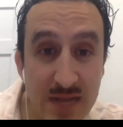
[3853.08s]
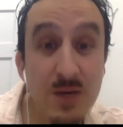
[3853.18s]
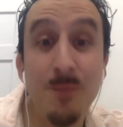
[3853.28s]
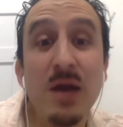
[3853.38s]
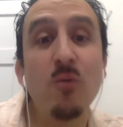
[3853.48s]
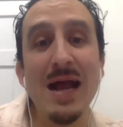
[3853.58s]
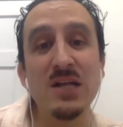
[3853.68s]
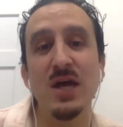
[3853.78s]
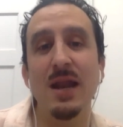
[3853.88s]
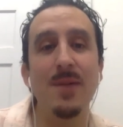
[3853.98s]
It's a big
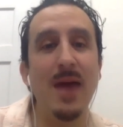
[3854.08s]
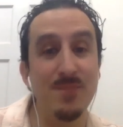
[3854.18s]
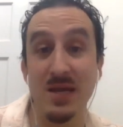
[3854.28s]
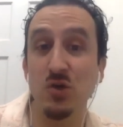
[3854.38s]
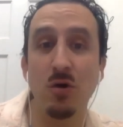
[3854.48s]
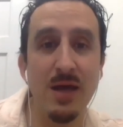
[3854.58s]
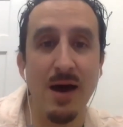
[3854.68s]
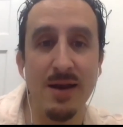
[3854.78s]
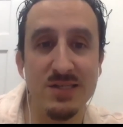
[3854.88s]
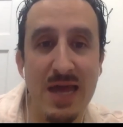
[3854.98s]
range, and I'm being totally
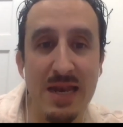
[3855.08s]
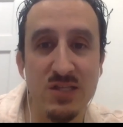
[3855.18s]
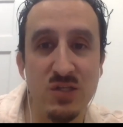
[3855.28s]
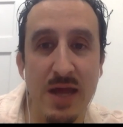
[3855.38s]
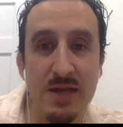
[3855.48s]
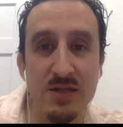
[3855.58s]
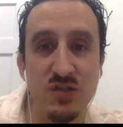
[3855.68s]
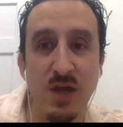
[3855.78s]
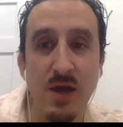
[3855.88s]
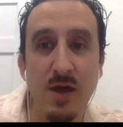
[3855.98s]
honest. And
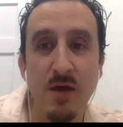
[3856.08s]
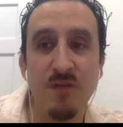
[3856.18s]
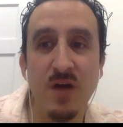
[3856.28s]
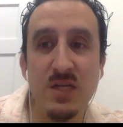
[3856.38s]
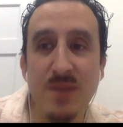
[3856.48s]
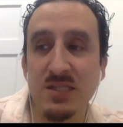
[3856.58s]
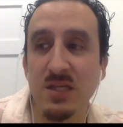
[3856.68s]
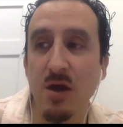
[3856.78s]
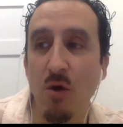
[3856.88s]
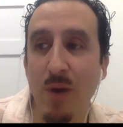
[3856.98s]
it's
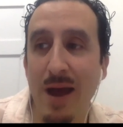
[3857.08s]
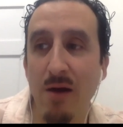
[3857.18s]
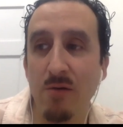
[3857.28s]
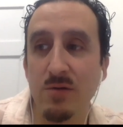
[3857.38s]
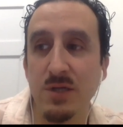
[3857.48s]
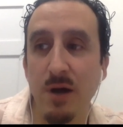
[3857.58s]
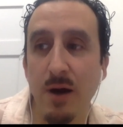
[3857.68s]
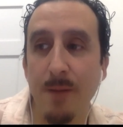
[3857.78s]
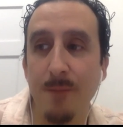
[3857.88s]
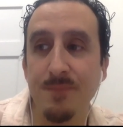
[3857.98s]
fundamentally around
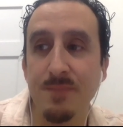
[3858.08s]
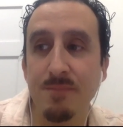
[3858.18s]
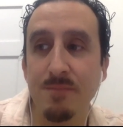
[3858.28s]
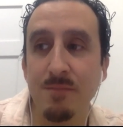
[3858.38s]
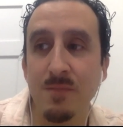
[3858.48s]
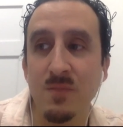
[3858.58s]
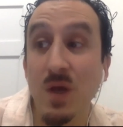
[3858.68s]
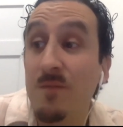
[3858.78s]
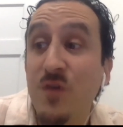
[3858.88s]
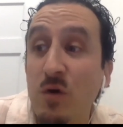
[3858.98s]

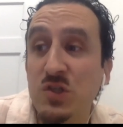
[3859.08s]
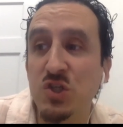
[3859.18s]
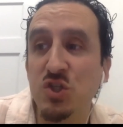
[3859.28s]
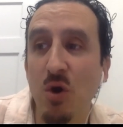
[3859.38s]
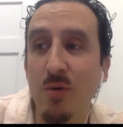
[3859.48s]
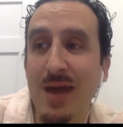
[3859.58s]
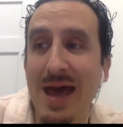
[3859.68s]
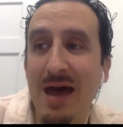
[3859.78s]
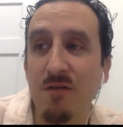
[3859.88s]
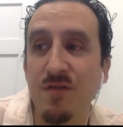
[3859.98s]
some folks just don't
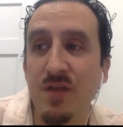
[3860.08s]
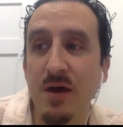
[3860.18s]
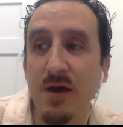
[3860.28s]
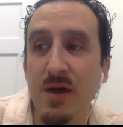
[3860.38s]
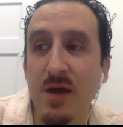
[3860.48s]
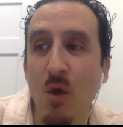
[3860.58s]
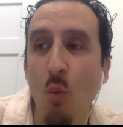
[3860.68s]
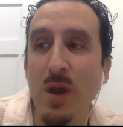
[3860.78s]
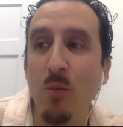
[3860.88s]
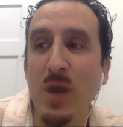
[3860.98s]
have
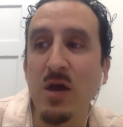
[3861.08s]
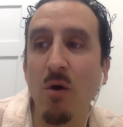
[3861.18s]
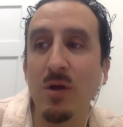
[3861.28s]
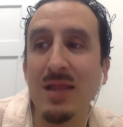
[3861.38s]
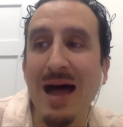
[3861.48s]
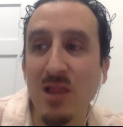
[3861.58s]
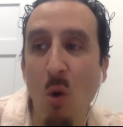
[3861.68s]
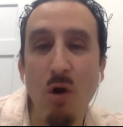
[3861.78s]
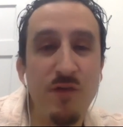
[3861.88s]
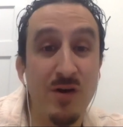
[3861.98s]
we go a lot
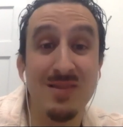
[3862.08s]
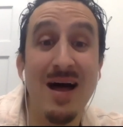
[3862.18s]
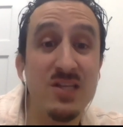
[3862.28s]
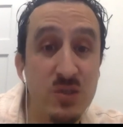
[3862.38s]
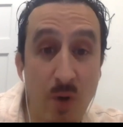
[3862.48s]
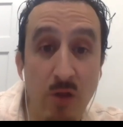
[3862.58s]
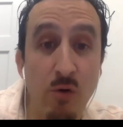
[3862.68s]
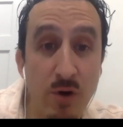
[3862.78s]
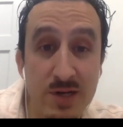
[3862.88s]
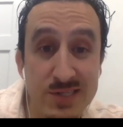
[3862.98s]
lower for a lot
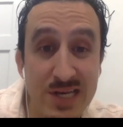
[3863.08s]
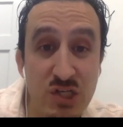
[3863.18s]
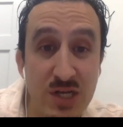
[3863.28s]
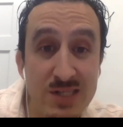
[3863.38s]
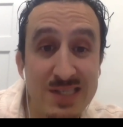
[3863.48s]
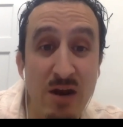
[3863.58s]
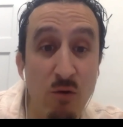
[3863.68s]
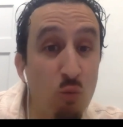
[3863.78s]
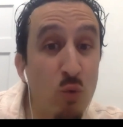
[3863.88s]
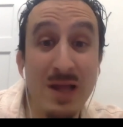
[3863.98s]
smaller organizations that
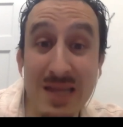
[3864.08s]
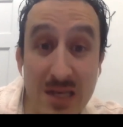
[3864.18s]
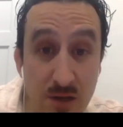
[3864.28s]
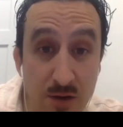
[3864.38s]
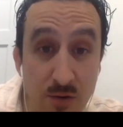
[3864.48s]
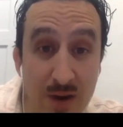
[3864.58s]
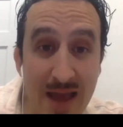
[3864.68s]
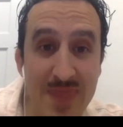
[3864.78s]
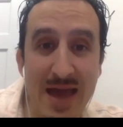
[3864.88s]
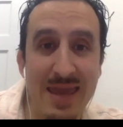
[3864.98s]
are really new
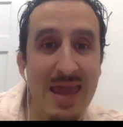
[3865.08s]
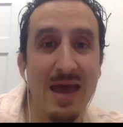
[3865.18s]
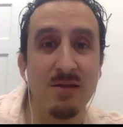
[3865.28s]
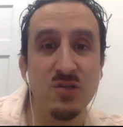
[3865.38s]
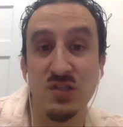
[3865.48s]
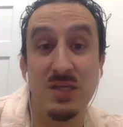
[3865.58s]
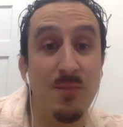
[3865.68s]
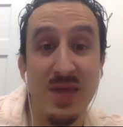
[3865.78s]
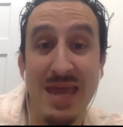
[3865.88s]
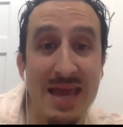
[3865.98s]
and that
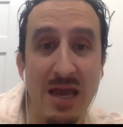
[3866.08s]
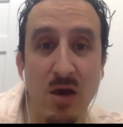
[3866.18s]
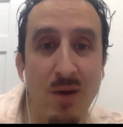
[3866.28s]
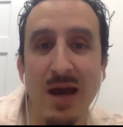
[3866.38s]
simply can't get going.